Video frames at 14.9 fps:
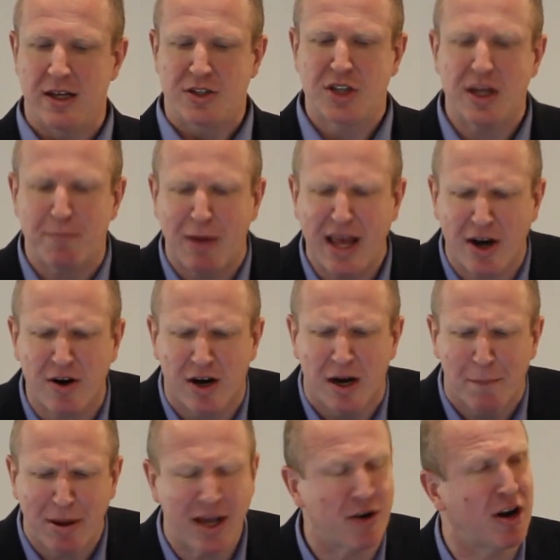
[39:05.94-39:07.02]

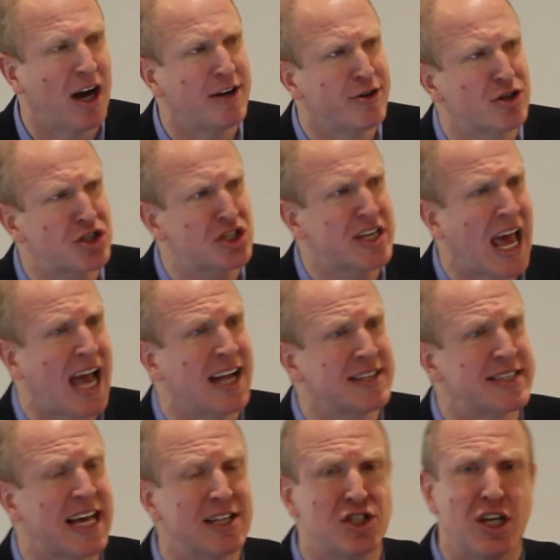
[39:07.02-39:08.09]
Peter
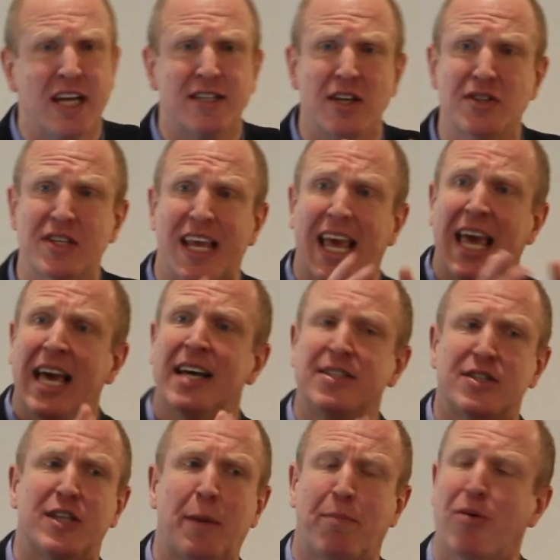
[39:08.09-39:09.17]
understands that Jesus
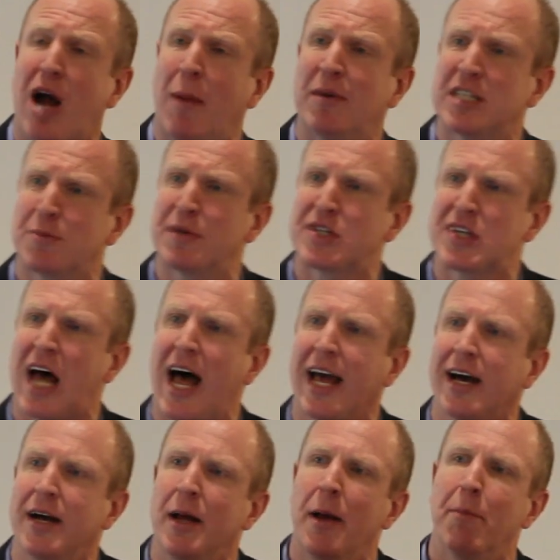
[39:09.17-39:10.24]
is the promised
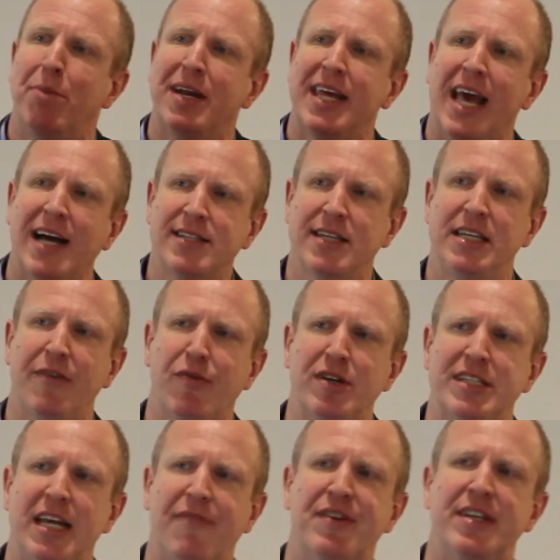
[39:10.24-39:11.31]
Messiah, but he has a
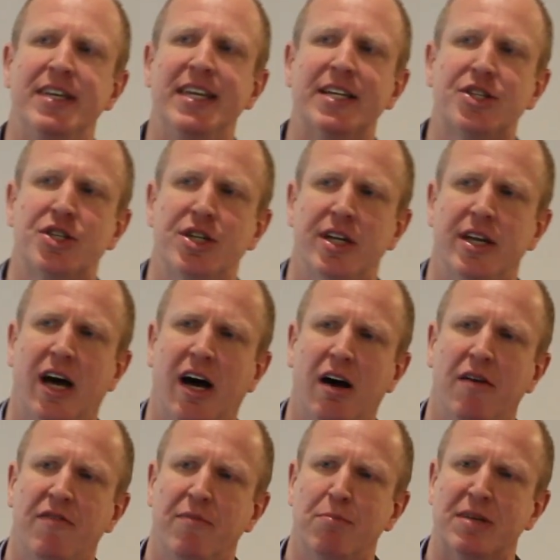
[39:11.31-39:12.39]
different definition
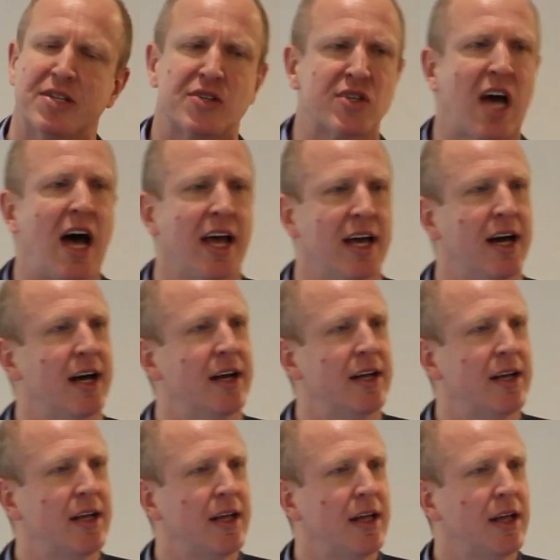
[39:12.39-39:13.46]
of Messiah.
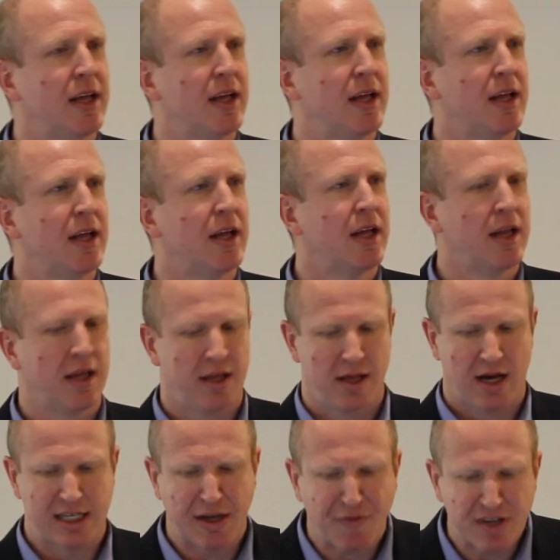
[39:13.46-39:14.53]

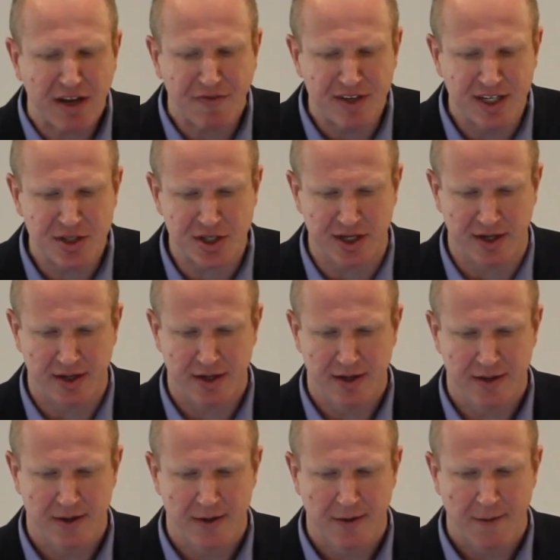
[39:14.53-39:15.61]
A different definition.
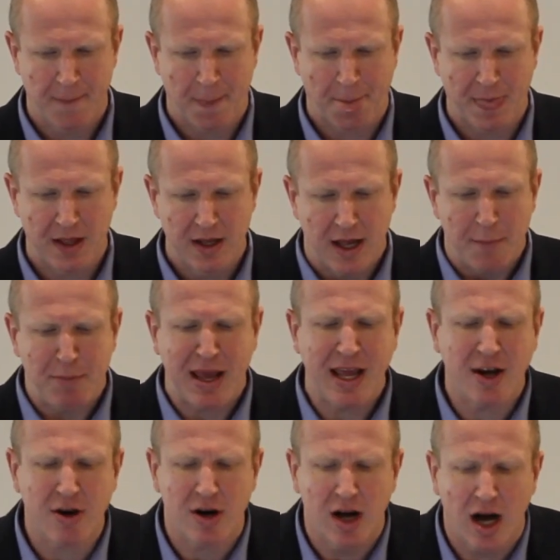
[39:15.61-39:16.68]

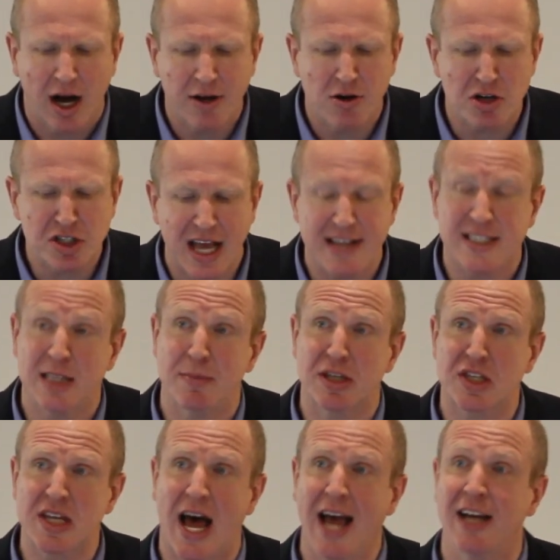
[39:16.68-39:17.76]
Peter understands the
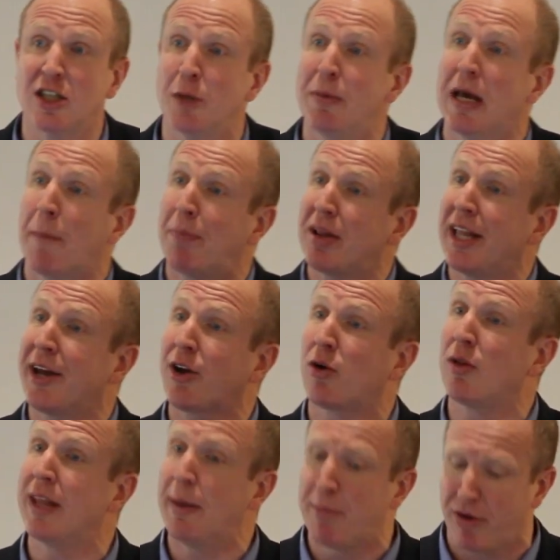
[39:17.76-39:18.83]
Messiah to be a
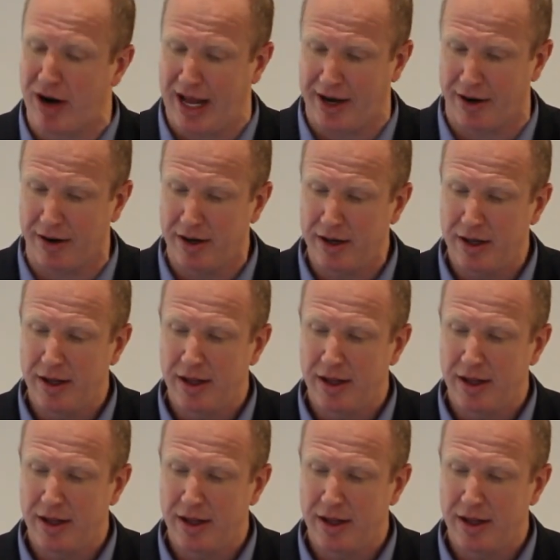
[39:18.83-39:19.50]
political liberator.